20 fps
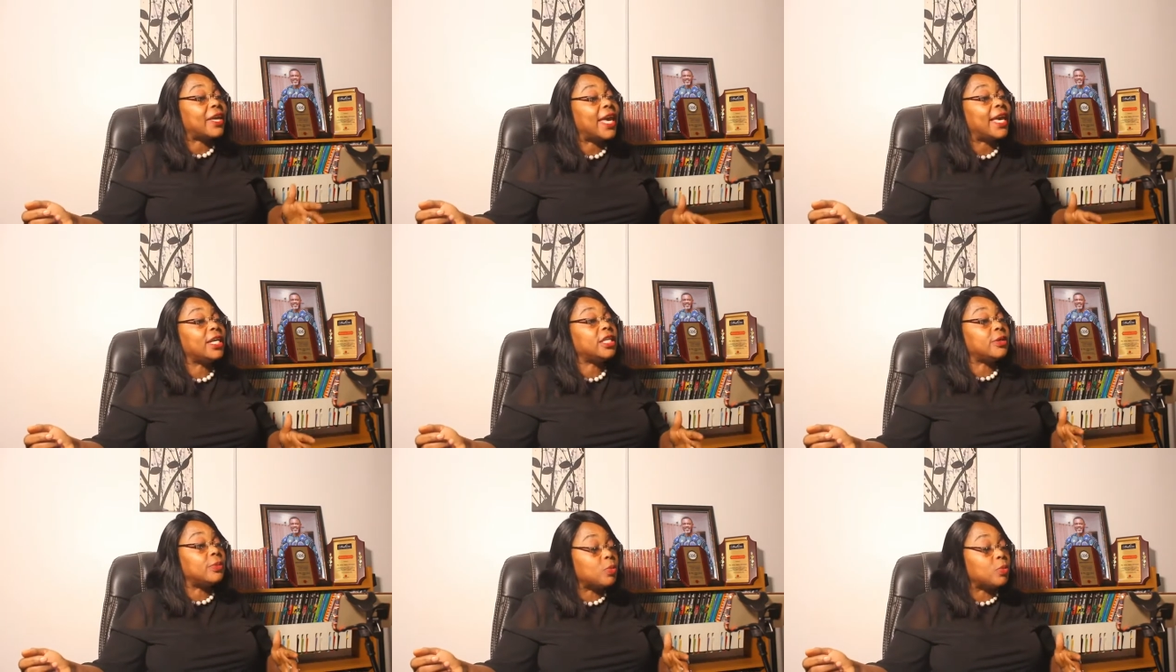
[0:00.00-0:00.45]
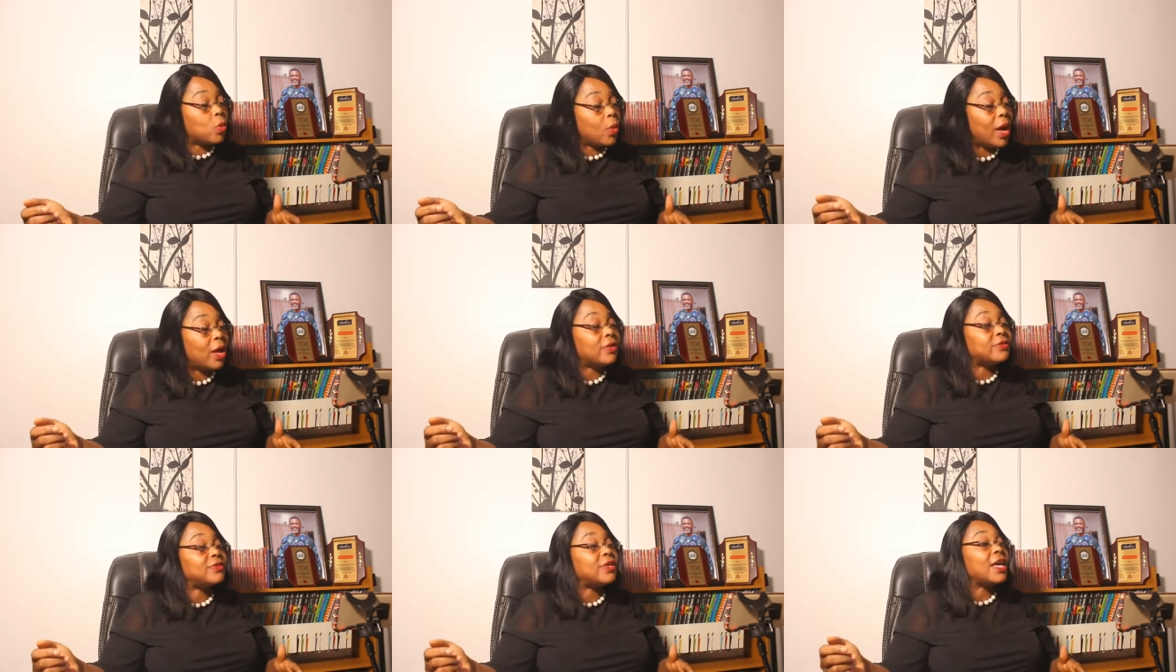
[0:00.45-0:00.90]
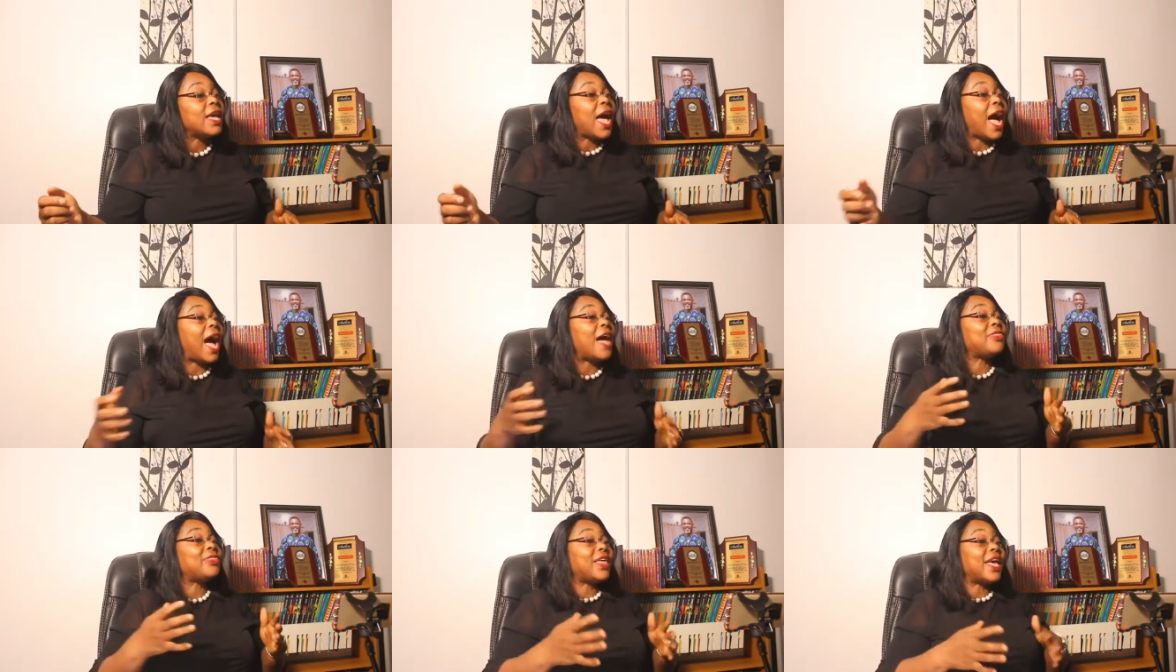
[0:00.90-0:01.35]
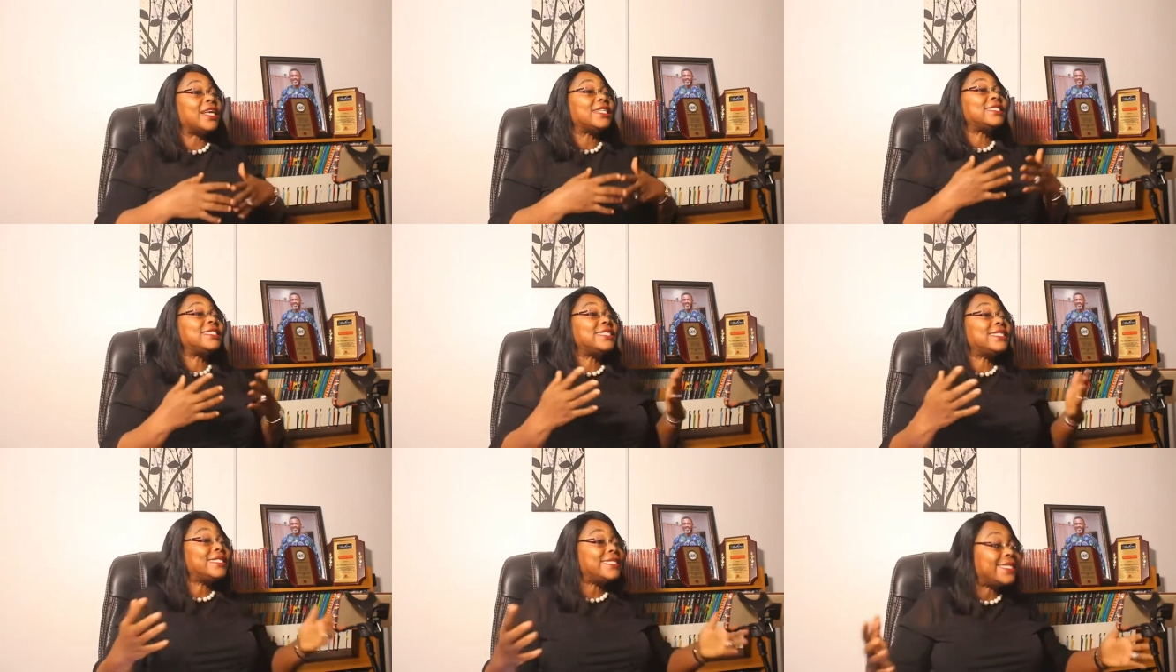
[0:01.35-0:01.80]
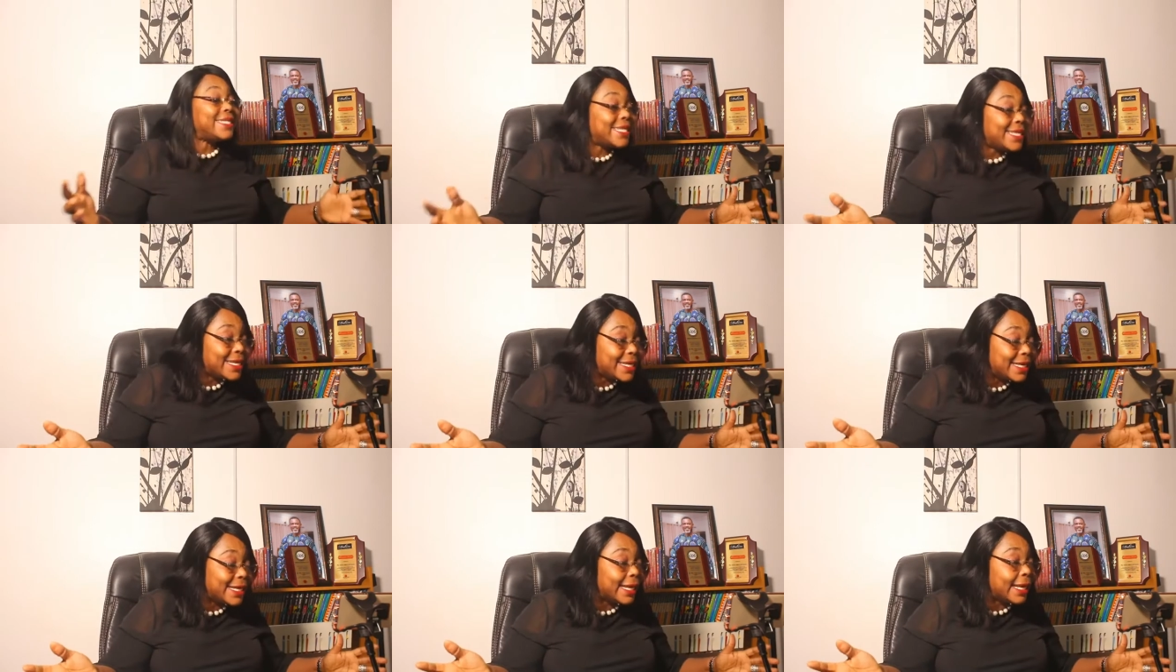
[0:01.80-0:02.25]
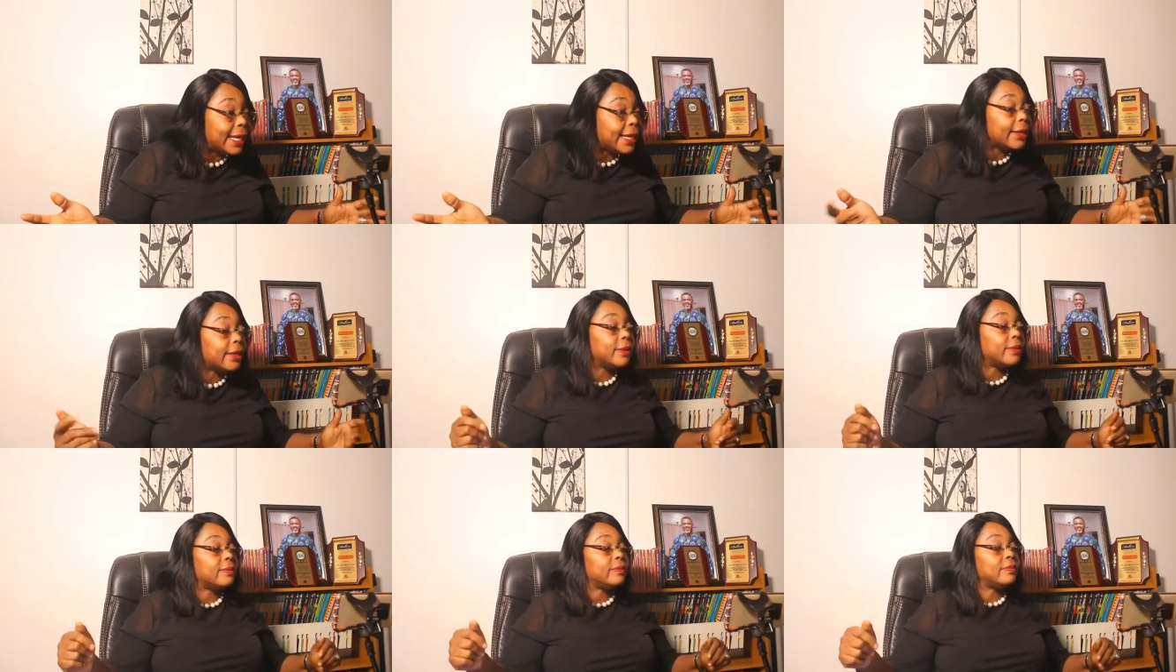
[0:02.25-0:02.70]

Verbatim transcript: kingdom wealth and they're stealing